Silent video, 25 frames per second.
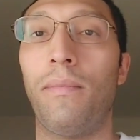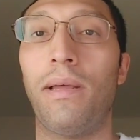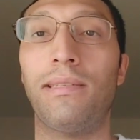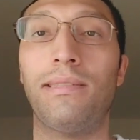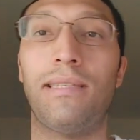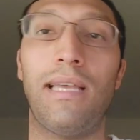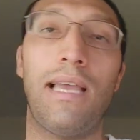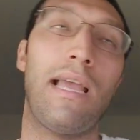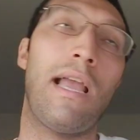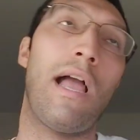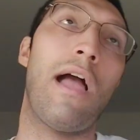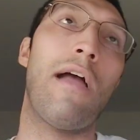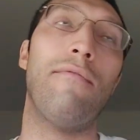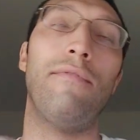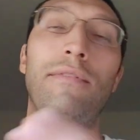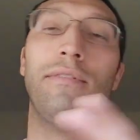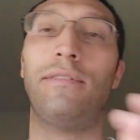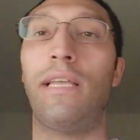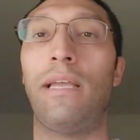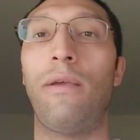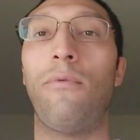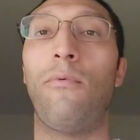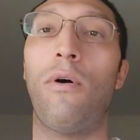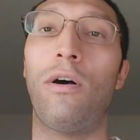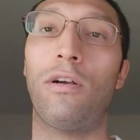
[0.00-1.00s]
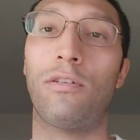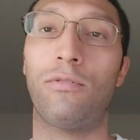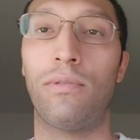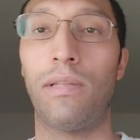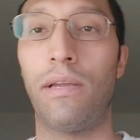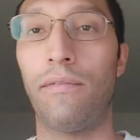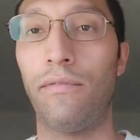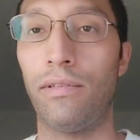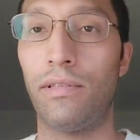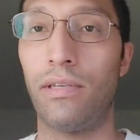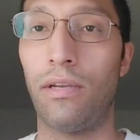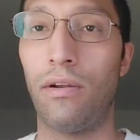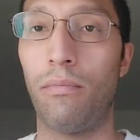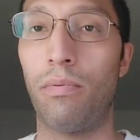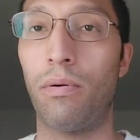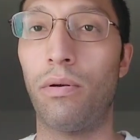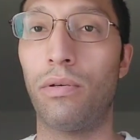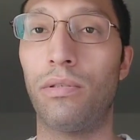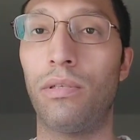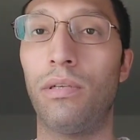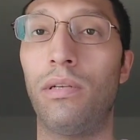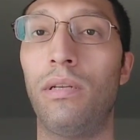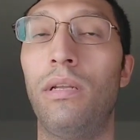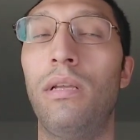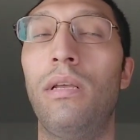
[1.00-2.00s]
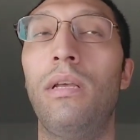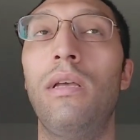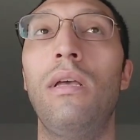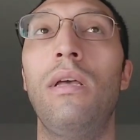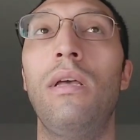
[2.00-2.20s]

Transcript: I'm not saying every saint walks with every single person,